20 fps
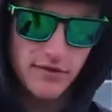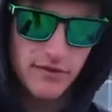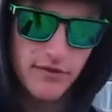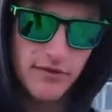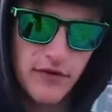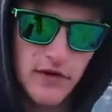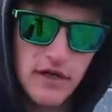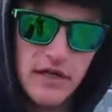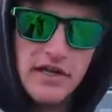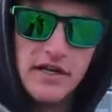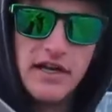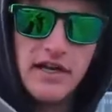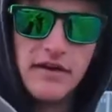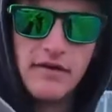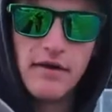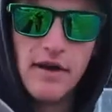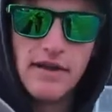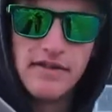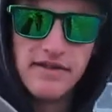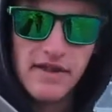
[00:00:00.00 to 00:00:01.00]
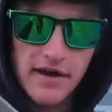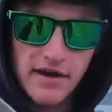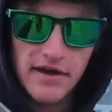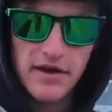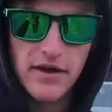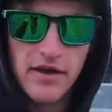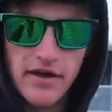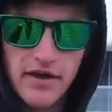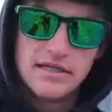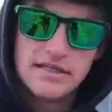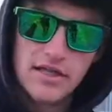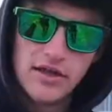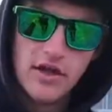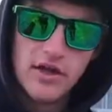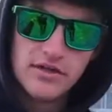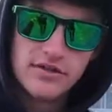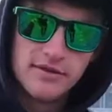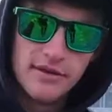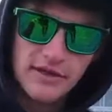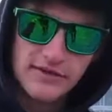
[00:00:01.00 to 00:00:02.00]
We freaking did it right there. It's a
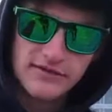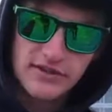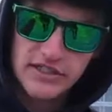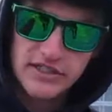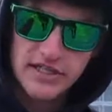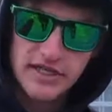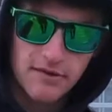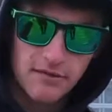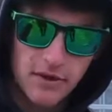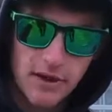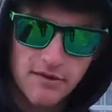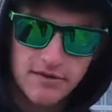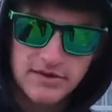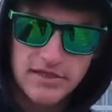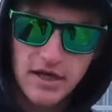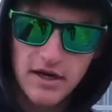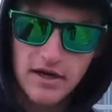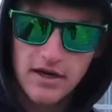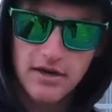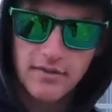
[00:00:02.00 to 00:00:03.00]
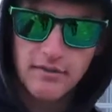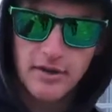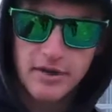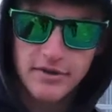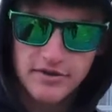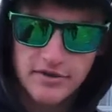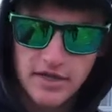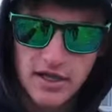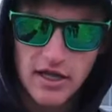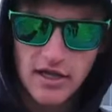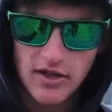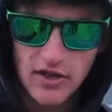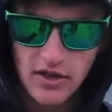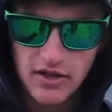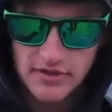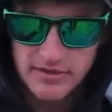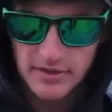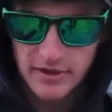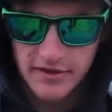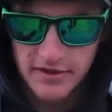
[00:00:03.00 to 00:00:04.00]
largemouth just like what I was talking about. There's a lot of
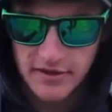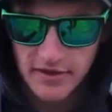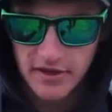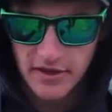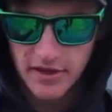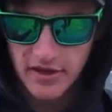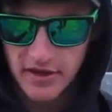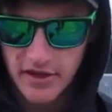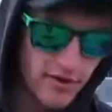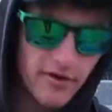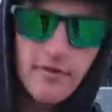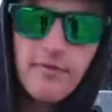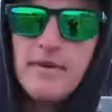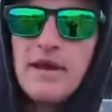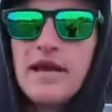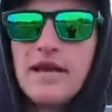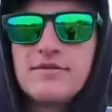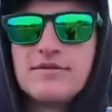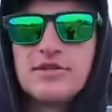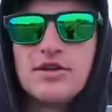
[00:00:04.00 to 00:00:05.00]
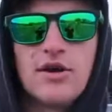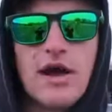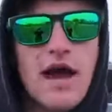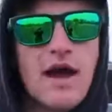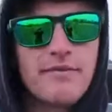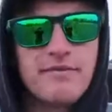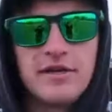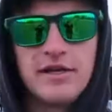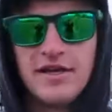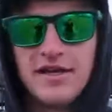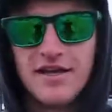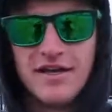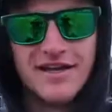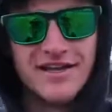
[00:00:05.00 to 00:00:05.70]
largemouth here. Oh man, I'm so happy.